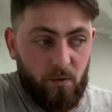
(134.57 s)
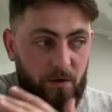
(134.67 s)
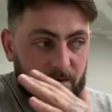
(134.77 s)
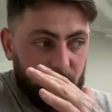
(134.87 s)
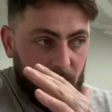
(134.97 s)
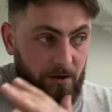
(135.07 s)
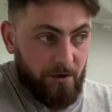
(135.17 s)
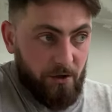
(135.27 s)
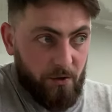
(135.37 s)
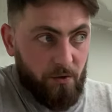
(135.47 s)
We've got a
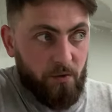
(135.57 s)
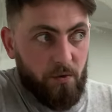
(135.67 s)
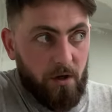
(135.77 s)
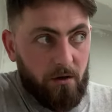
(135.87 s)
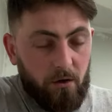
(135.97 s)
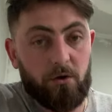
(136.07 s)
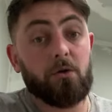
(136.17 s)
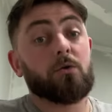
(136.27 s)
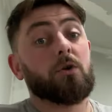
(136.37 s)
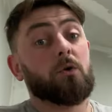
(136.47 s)
new
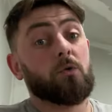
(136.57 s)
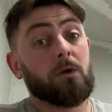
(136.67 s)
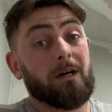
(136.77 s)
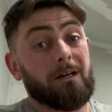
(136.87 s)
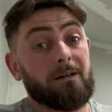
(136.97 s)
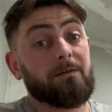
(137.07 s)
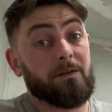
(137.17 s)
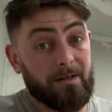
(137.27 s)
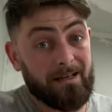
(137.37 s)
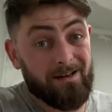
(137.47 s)
oil cooler for
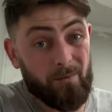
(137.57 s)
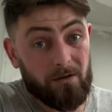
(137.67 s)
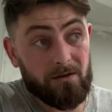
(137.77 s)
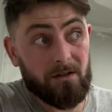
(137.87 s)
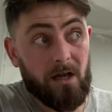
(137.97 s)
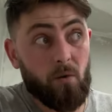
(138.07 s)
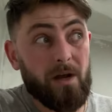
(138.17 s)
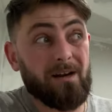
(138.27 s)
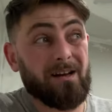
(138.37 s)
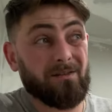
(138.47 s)
the gearbox to go
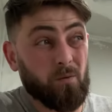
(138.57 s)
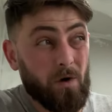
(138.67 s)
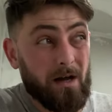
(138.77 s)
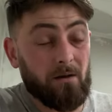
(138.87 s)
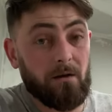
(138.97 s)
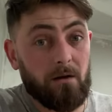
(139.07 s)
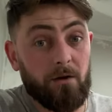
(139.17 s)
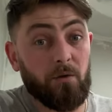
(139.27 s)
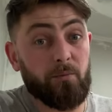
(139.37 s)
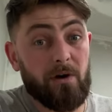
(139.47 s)
in as well, an
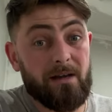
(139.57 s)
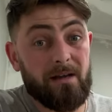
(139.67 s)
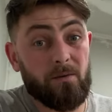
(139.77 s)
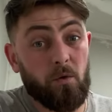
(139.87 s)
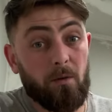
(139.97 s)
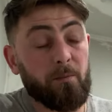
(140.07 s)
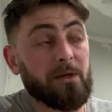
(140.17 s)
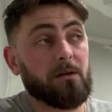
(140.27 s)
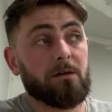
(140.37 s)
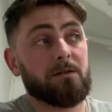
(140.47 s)
uprated one,
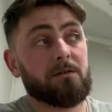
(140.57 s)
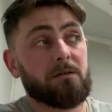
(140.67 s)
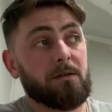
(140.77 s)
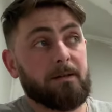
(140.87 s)
because